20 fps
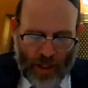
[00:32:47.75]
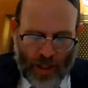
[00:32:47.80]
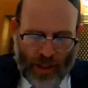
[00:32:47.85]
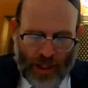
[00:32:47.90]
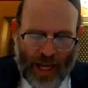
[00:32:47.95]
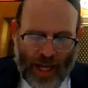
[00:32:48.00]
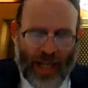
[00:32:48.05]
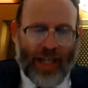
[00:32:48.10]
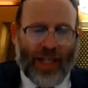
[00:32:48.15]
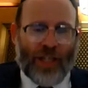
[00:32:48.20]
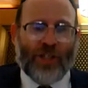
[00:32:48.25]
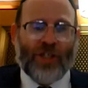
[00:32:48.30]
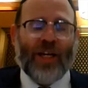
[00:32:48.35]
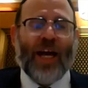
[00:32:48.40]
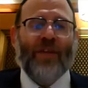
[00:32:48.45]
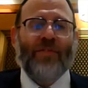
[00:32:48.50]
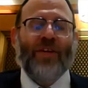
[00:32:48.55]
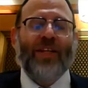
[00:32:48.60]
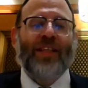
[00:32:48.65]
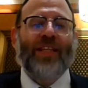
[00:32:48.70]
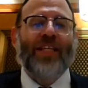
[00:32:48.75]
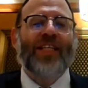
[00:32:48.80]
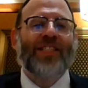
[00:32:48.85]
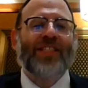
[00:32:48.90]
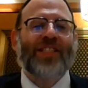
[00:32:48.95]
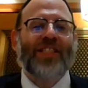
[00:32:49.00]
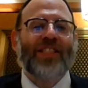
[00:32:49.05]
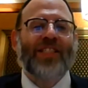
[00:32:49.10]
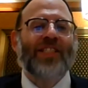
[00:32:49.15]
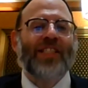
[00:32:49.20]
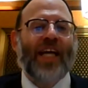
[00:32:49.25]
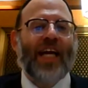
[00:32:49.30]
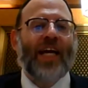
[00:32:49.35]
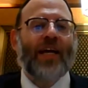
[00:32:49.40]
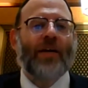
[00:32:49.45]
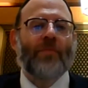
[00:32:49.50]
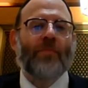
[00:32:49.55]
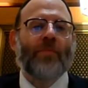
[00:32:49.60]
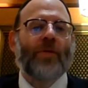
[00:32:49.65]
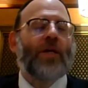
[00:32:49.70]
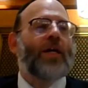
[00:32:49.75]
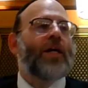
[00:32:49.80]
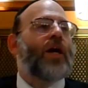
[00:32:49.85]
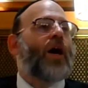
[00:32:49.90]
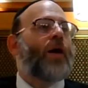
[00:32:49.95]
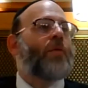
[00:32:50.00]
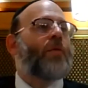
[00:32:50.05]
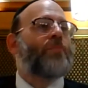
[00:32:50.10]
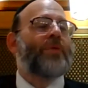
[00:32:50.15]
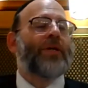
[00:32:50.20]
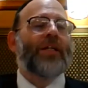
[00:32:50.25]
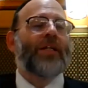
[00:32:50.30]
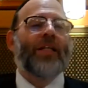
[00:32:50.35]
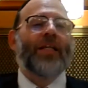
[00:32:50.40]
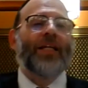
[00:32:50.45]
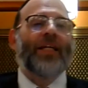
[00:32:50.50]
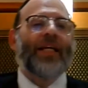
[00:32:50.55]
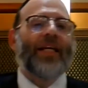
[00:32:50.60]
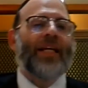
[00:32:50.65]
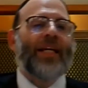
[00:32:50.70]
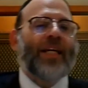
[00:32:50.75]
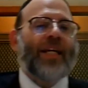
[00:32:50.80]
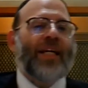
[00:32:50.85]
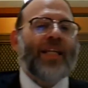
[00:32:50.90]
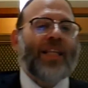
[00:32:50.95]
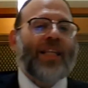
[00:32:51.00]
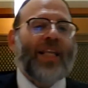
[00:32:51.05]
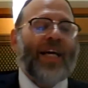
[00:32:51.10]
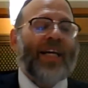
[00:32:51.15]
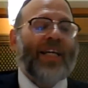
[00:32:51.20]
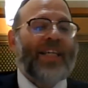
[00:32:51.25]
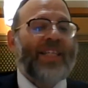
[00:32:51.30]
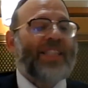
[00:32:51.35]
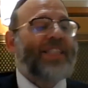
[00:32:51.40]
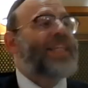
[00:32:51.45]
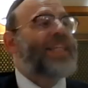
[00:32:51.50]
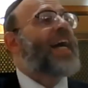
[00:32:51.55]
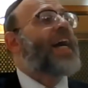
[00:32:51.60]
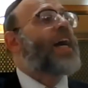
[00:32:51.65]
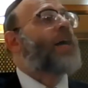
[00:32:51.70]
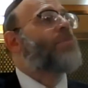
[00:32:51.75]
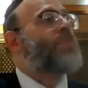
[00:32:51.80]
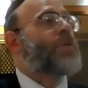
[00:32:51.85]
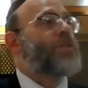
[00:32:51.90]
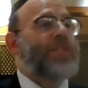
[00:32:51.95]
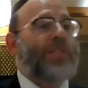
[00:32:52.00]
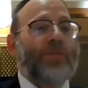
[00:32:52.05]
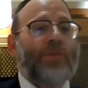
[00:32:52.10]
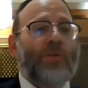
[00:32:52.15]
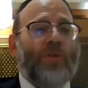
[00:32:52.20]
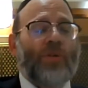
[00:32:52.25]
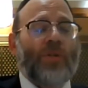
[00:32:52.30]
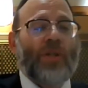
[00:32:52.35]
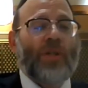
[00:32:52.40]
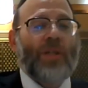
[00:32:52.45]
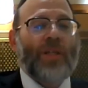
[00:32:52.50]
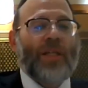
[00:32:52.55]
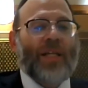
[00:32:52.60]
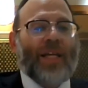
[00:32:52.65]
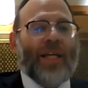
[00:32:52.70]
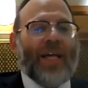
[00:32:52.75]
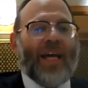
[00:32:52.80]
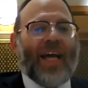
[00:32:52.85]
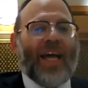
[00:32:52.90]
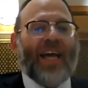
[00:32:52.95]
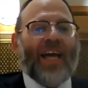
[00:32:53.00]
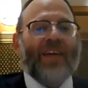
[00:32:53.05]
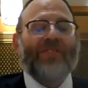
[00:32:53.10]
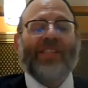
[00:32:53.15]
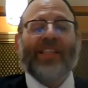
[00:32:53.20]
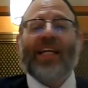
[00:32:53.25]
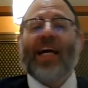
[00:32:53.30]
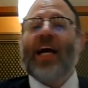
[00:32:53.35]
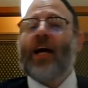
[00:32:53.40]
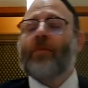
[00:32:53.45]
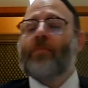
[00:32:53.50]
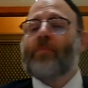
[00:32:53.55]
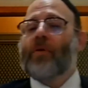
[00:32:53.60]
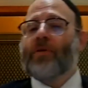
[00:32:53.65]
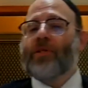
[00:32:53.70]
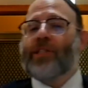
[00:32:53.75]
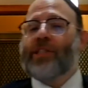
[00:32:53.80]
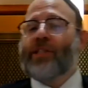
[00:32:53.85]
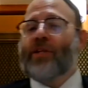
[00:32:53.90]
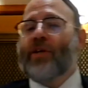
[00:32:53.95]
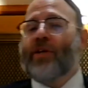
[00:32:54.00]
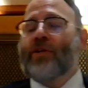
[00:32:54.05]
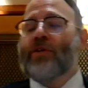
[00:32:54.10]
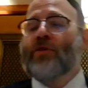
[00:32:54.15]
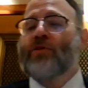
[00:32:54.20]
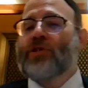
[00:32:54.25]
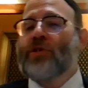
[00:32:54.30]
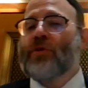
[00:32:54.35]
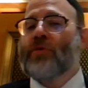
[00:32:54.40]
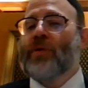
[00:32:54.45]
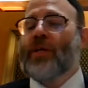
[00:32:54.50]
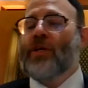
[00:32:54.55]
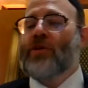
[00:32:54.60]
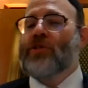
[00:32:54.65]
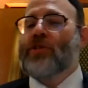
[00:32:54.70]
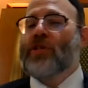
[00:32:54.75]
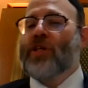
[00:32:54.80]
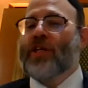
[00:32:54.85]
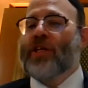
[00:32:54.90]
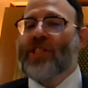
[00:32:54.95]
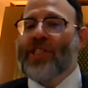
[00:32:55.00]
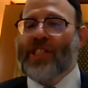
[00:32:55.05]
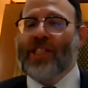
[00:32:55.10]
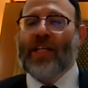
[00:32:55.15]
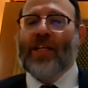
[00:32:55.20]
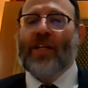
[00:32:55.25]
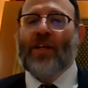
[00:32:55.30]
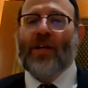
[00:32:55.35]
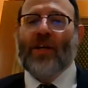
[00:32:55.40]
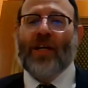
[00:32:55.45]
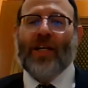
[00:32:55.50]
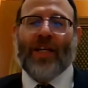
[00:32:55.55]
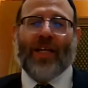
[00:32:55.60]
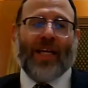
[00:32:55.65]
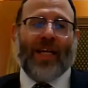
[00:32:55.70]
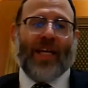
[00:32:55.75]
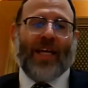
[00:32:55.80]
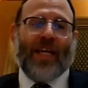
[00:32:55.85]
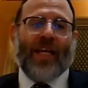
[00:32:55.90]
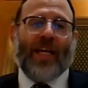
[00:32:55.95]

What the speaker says: It should have at least the same ability like schach pasul. If schach pasul, you should consider